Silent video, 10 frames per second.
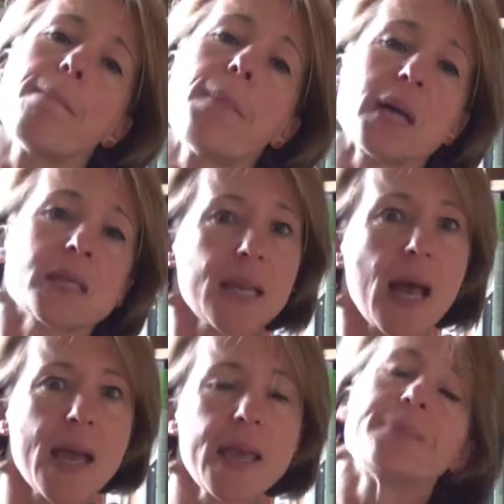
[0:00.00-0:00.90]
But
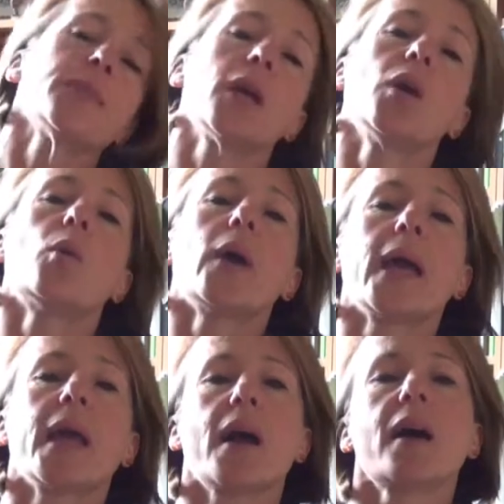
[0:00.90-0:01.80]
today we're
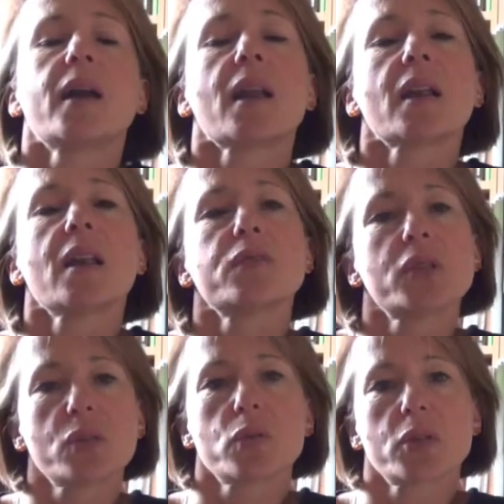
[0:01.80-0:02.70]
here and I'd love
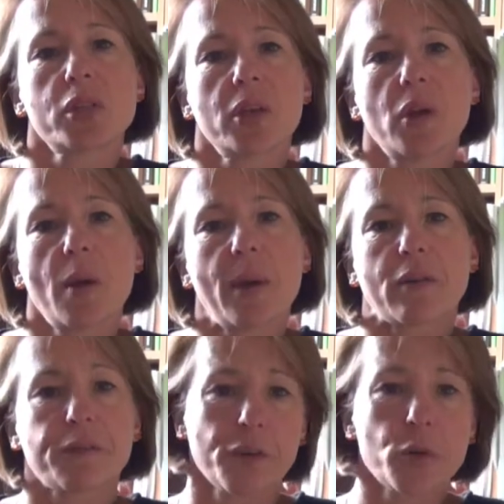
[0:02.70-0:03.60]
to talk to you
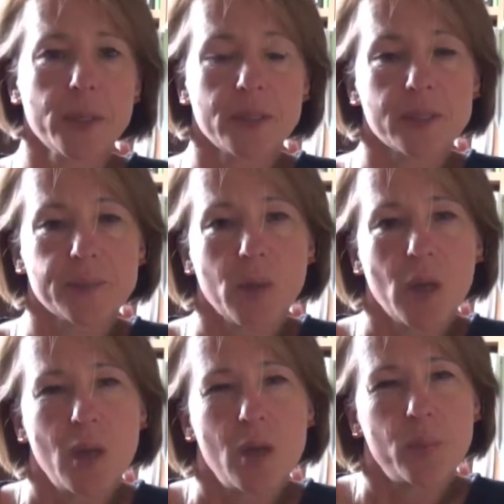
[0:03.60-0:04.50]
about phobias,
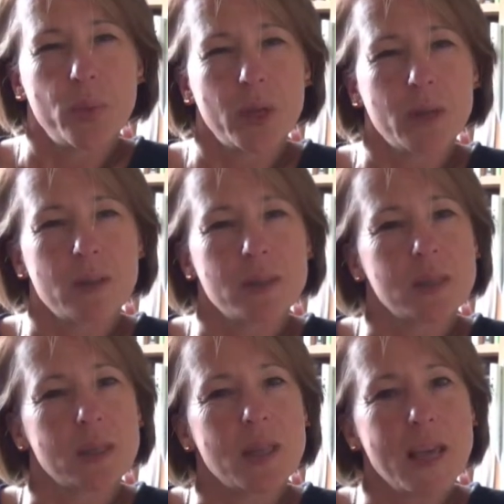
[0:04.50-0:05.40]
because
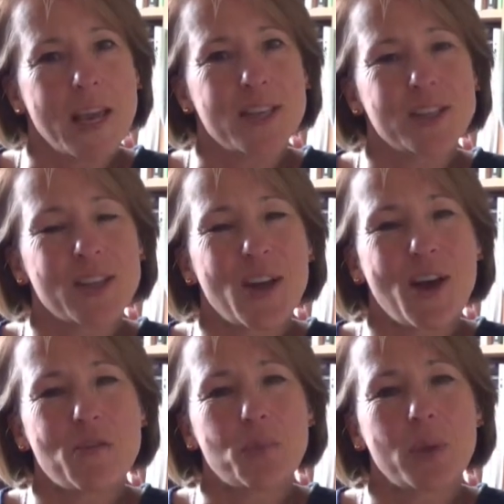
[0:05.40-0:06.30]
in the years that
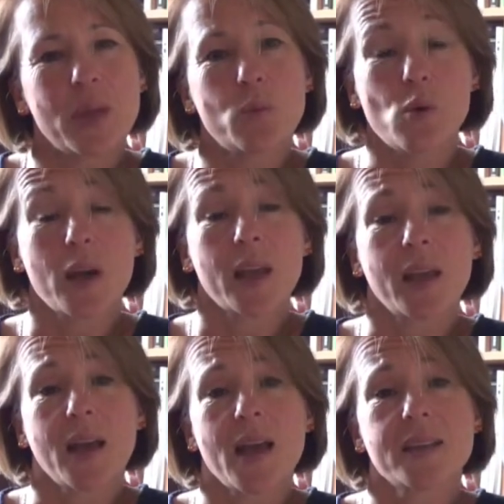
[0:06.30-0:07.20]
I've been
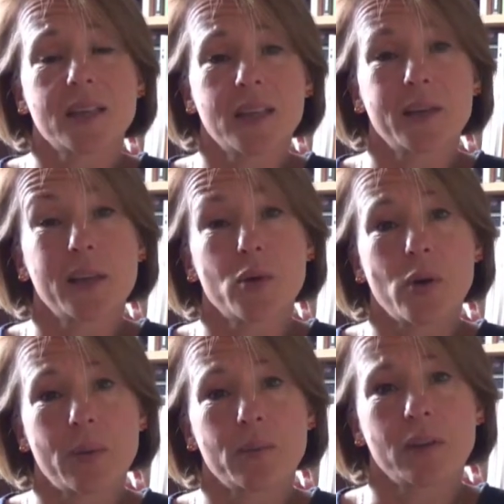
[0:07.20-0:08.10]
working as a clinical
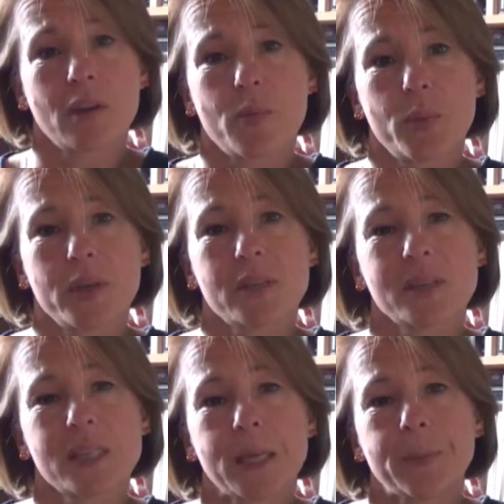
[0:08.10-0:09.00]
hypnotherapist,